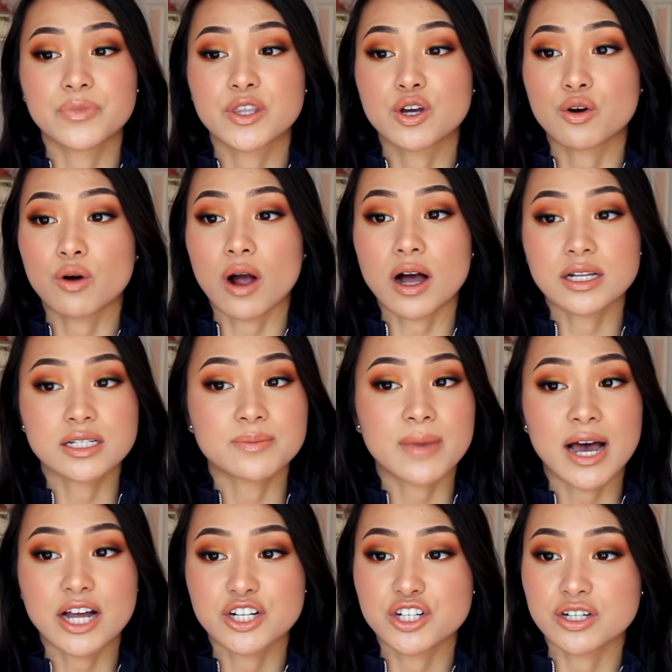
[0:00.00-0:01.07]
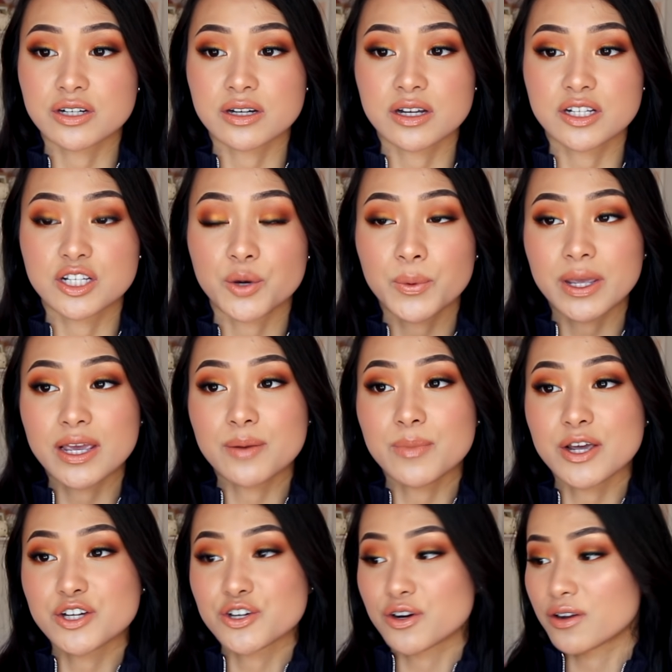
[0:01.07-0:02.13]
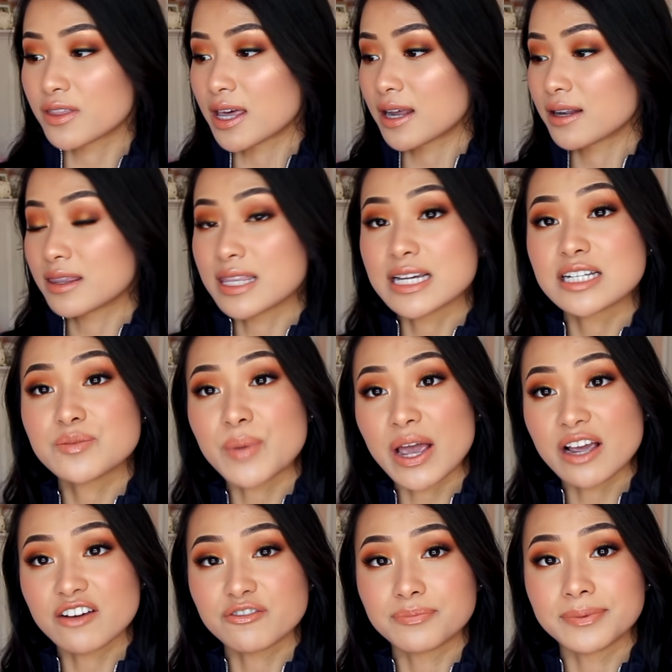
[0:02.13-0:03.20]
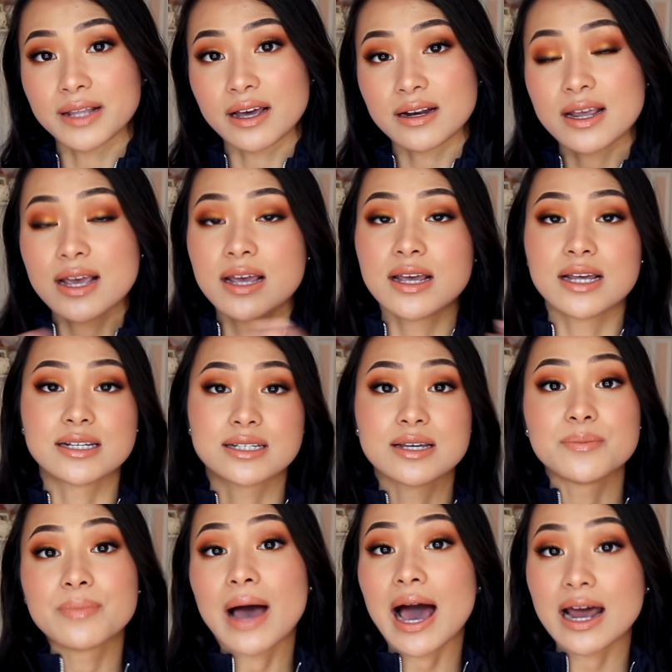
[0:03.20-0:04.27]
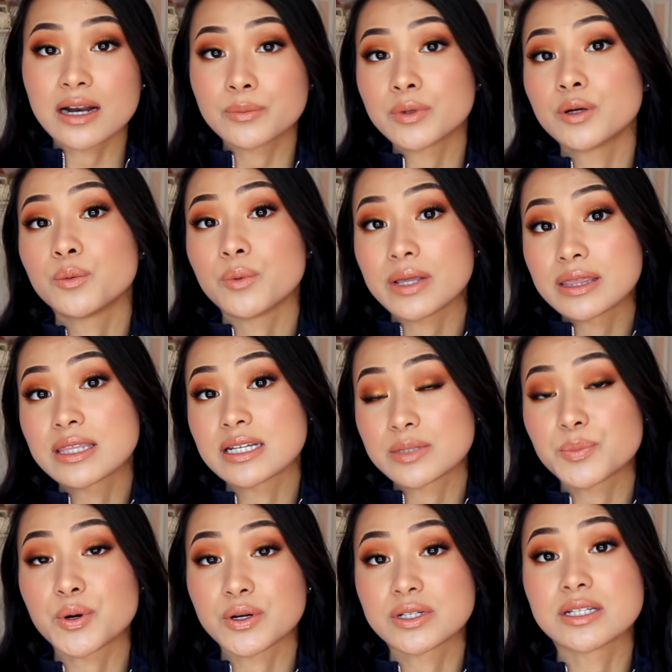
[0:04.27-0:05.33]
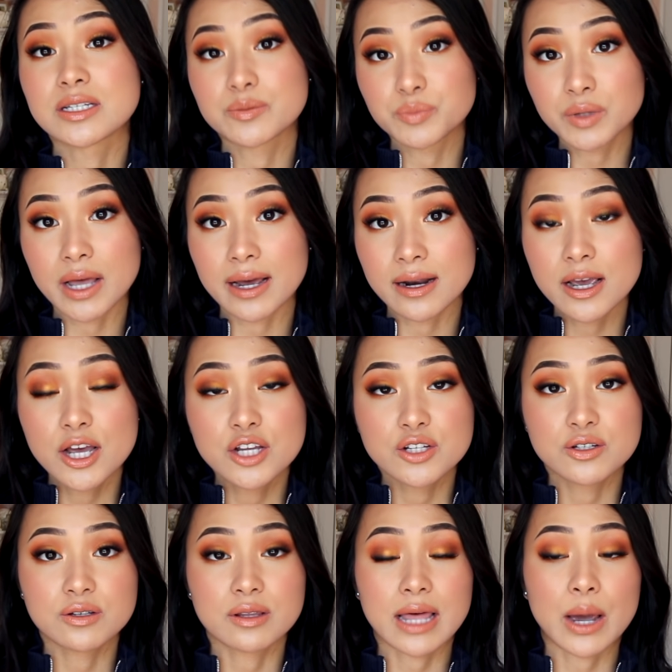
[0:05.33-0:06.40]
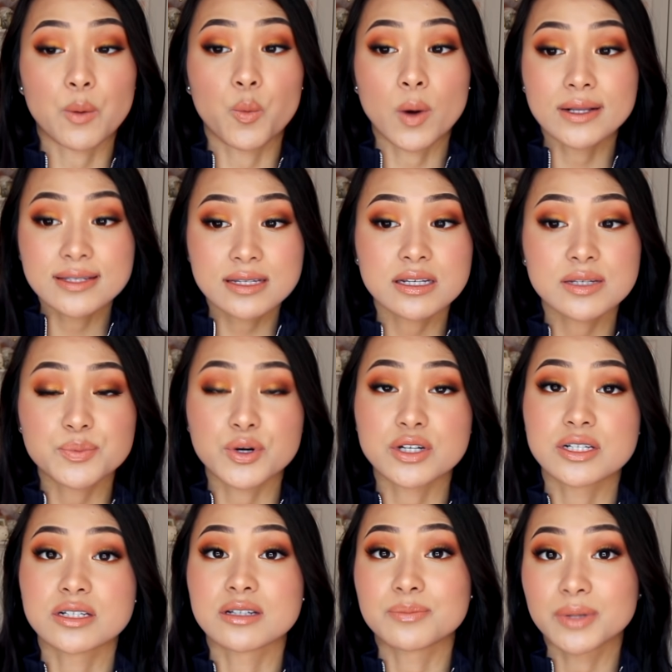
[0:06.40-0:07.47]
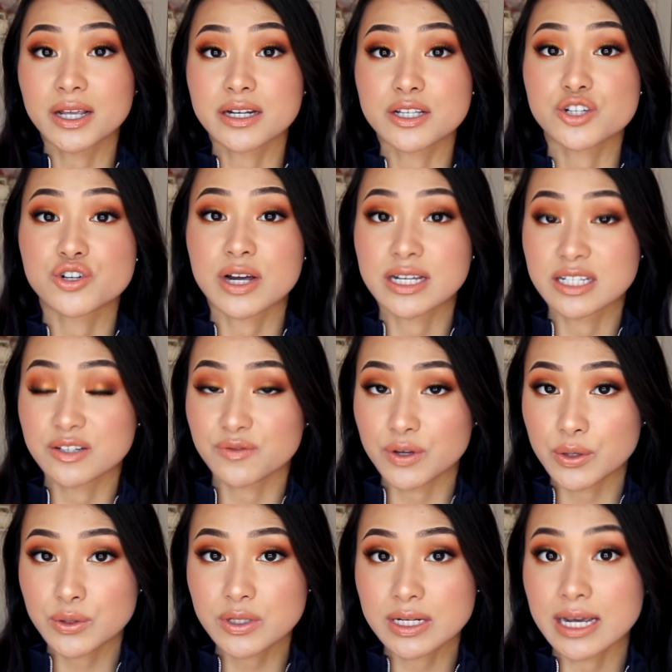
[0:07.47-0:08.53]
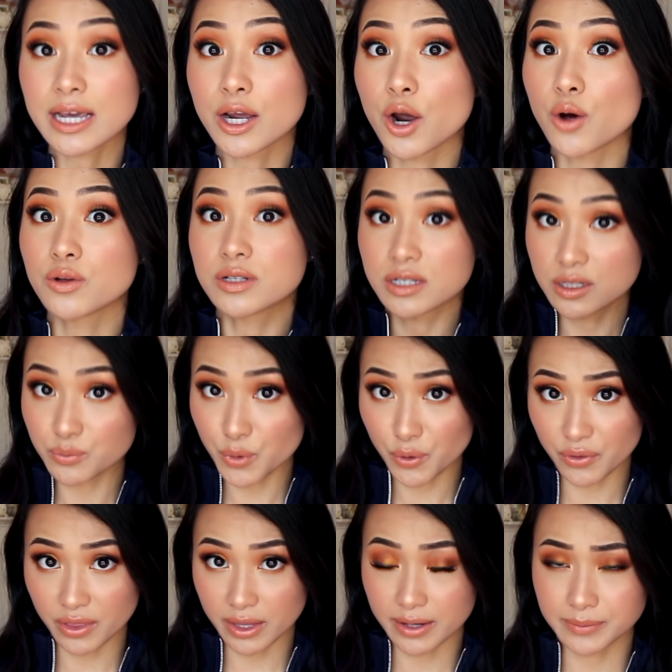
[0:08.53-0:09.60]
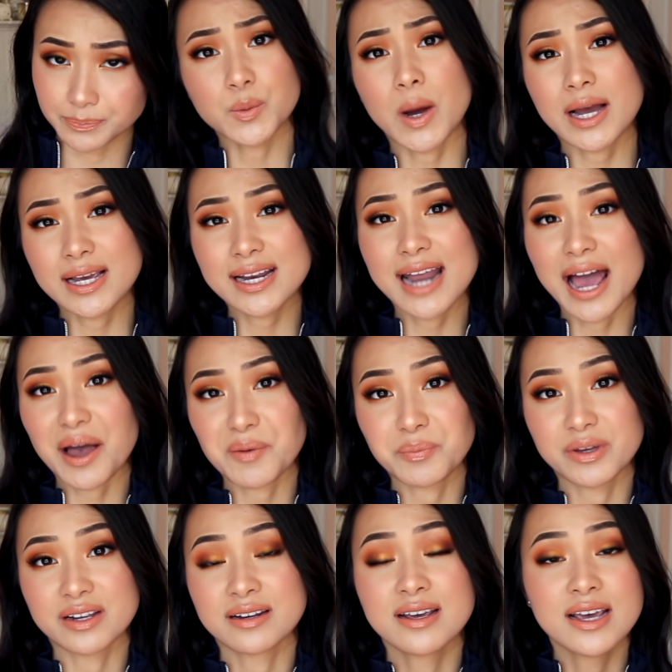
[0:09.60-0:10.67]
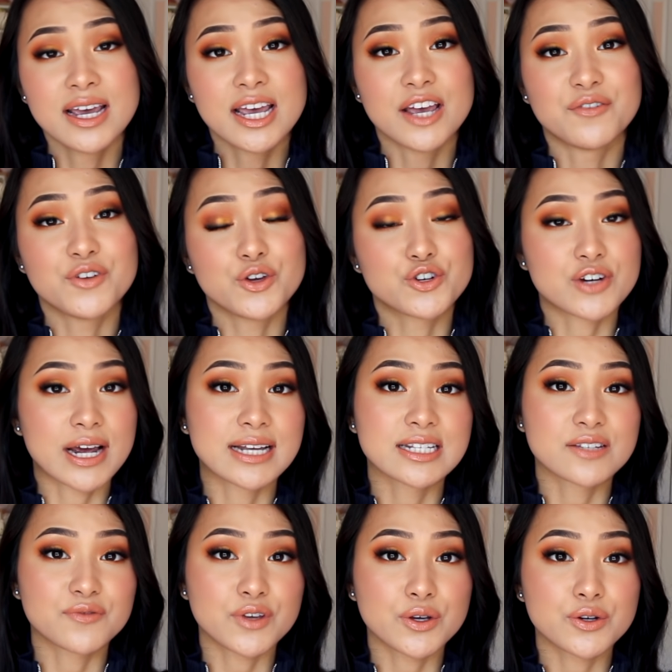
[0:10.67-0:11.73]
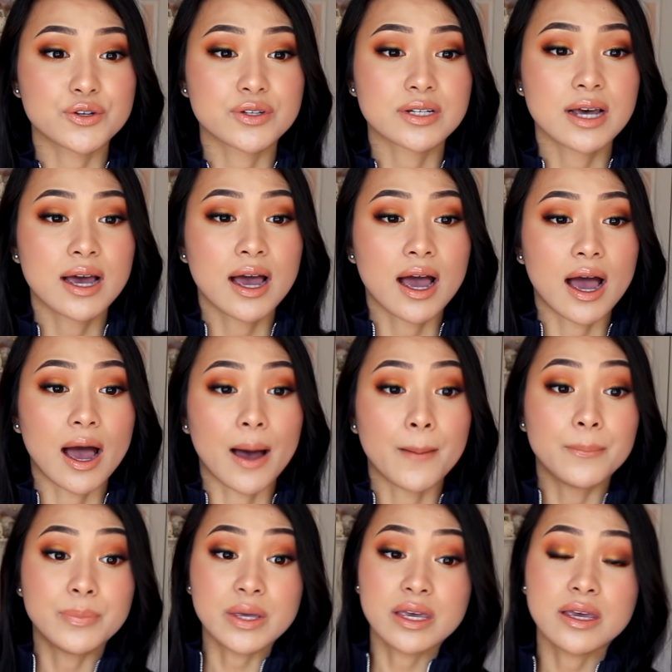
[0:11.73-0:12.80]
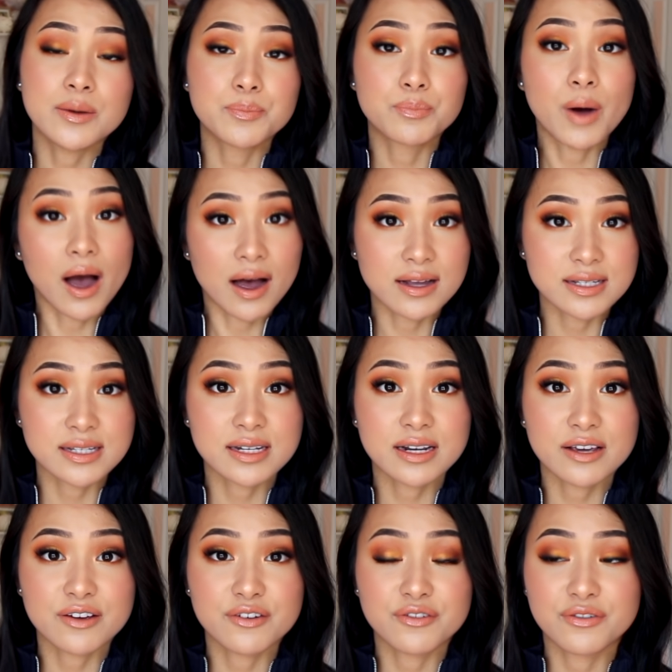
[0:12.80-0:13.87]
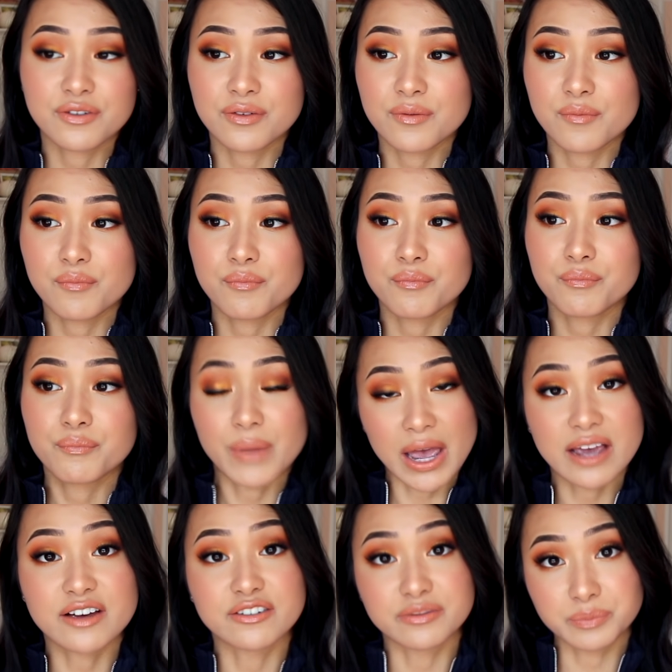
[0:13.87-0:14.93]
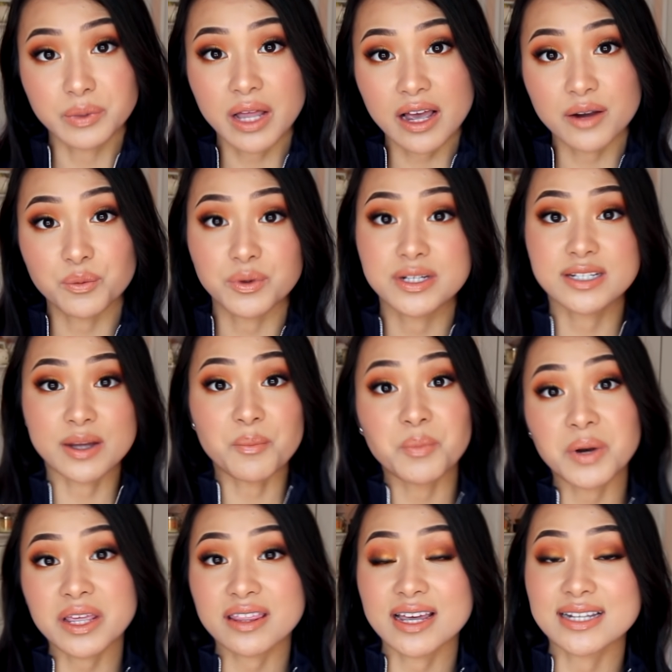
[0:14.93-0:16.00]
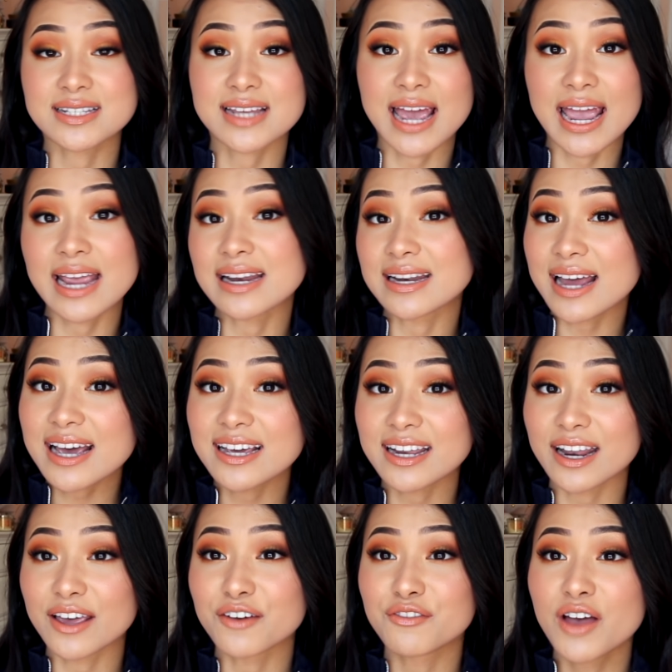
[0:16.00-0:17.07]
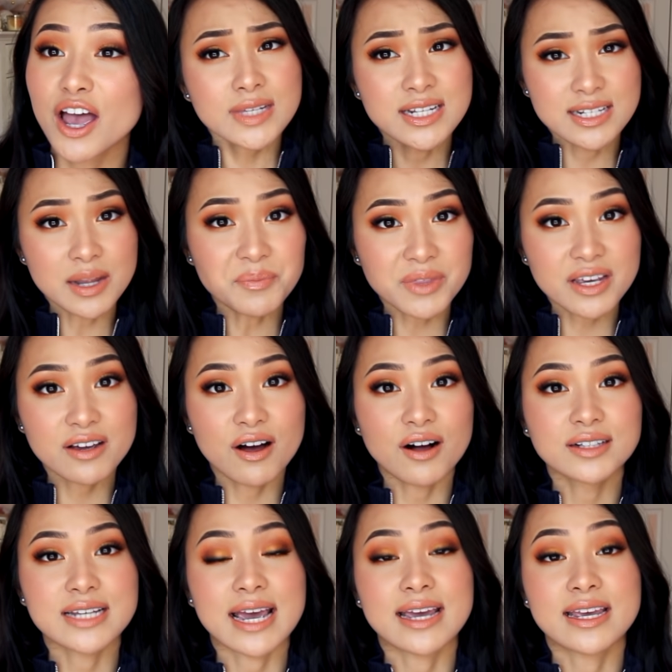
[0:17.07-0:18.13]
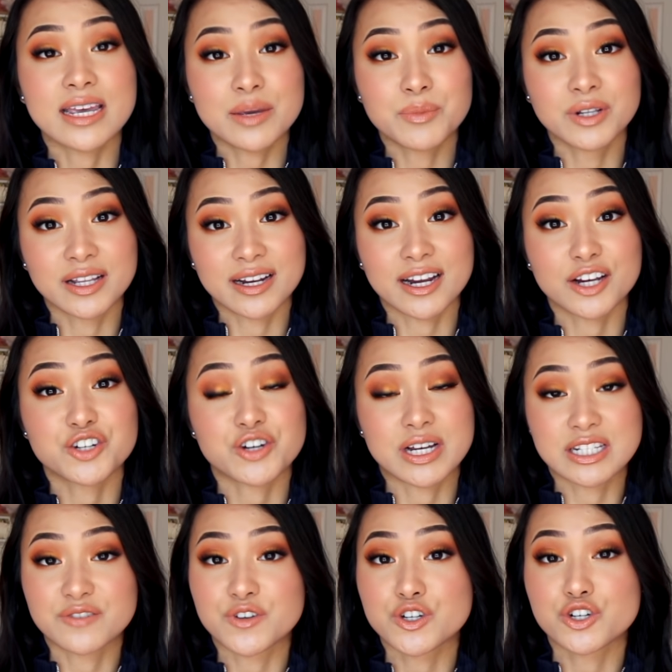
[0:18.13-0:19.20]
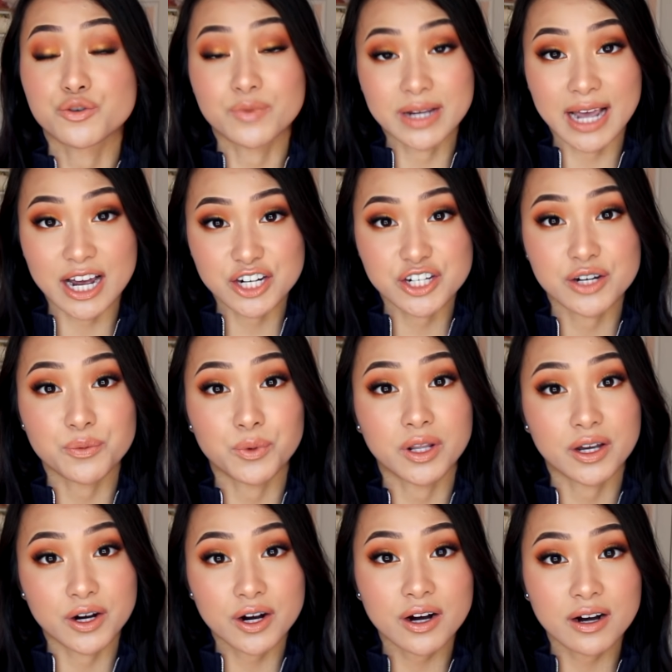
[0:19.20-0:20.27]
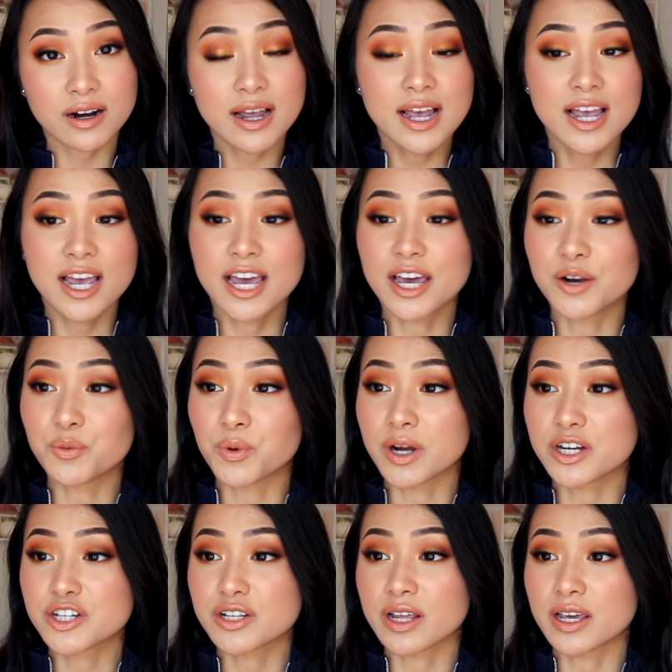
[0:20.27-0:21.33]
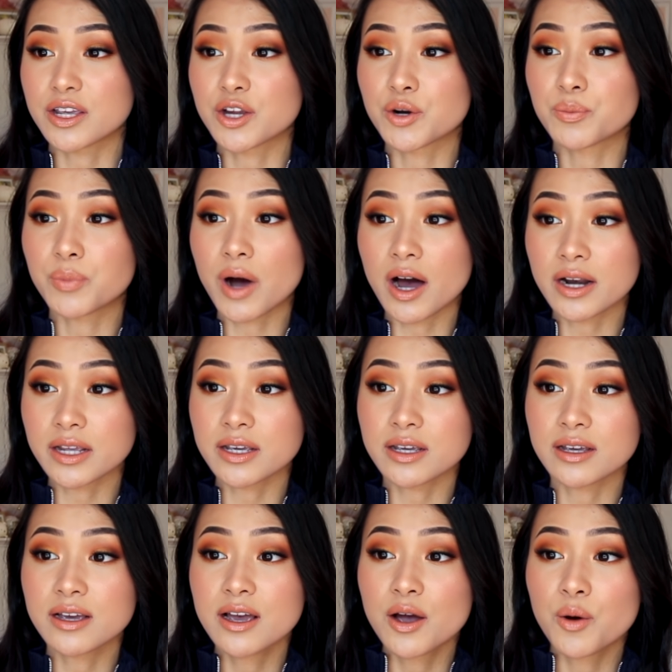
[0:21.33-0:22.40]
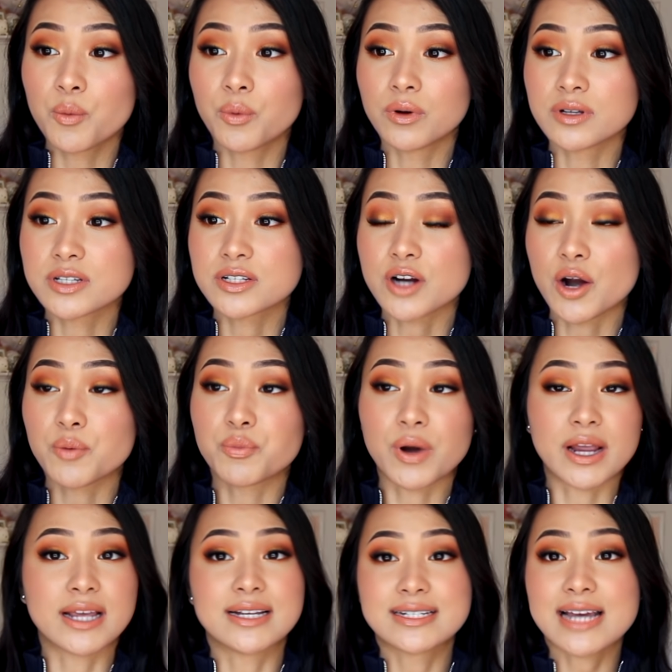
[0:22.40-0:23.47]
cross match, so we can make sure that this bag of blood is compatible with this person's blood, so that once this person's blood is transfused, it goes smoothly. So what can happen if you transfuse a B positive bag of blood with somebody that's A negative? Something called a hemolytic transfusion reaction will occur, in which like your body will start breaking